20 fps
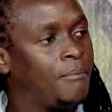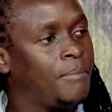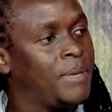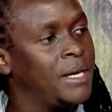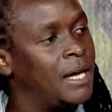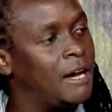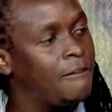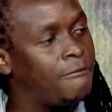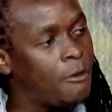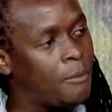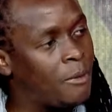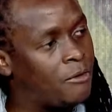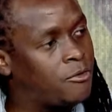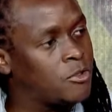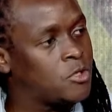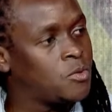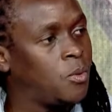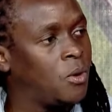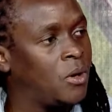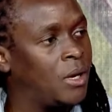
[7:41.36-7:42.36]
Being a former
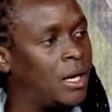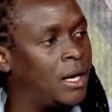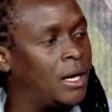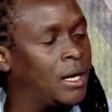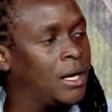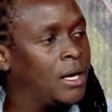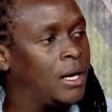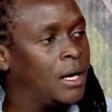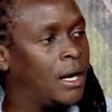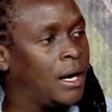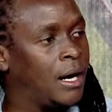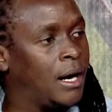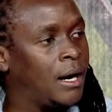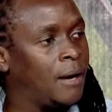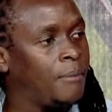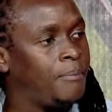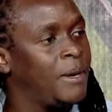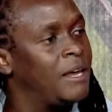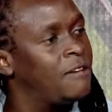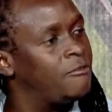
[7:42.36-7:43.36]
footballer,
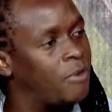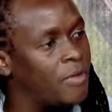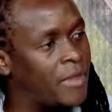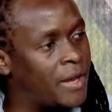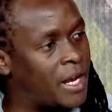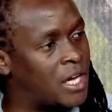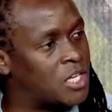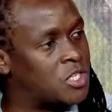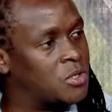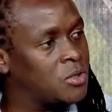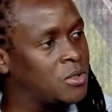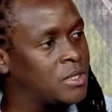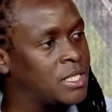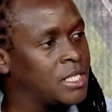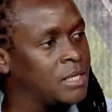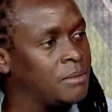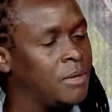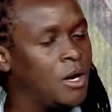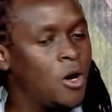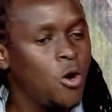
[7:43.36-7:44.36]
uh, playing for the national
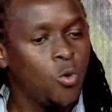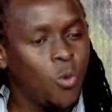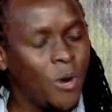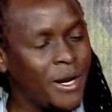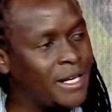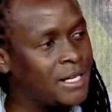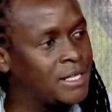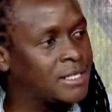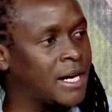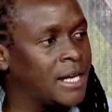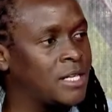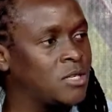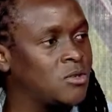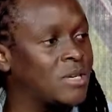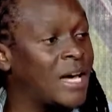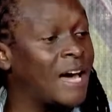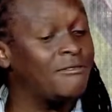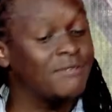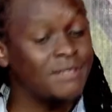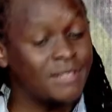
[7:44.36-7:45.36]
team, winning titles,
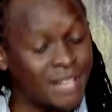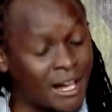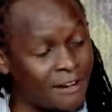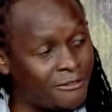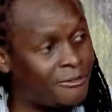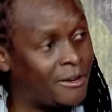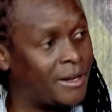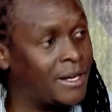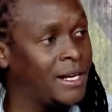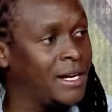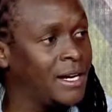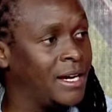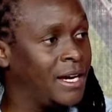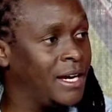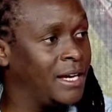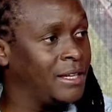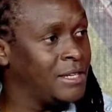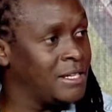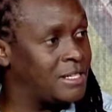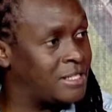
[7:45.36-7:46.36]
I have suffered
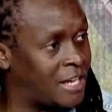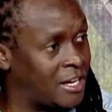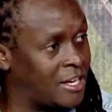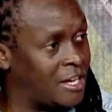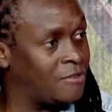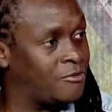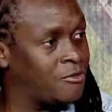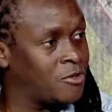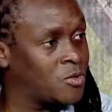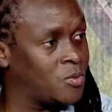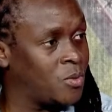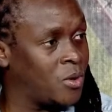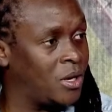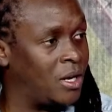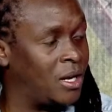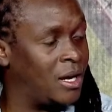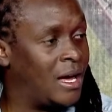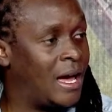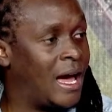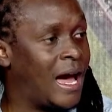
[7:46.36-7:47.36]
in this Kenyan
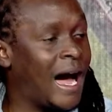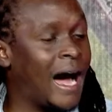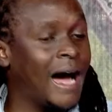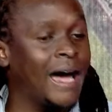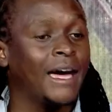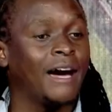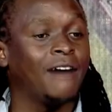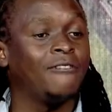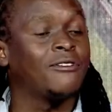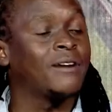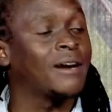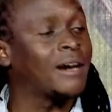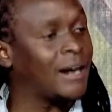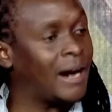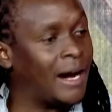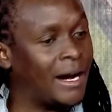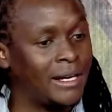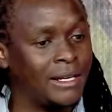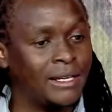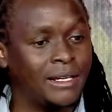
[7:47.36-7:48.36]
football. I have
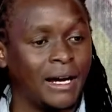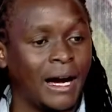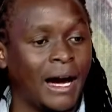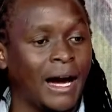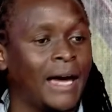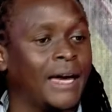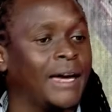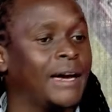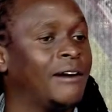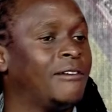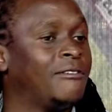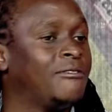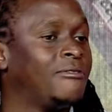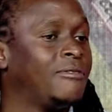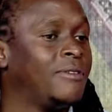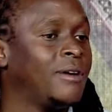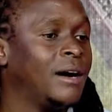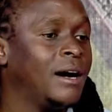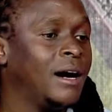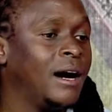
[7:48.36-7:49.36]
cried, I have
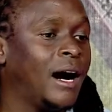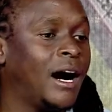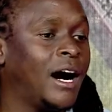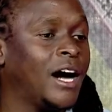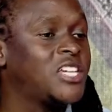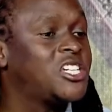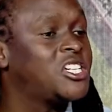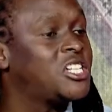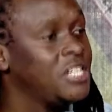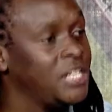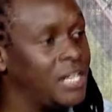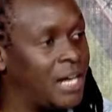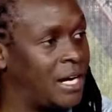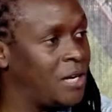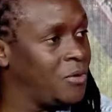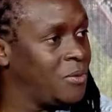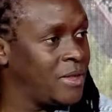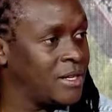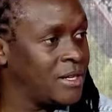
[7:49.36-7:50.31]
uh, cheered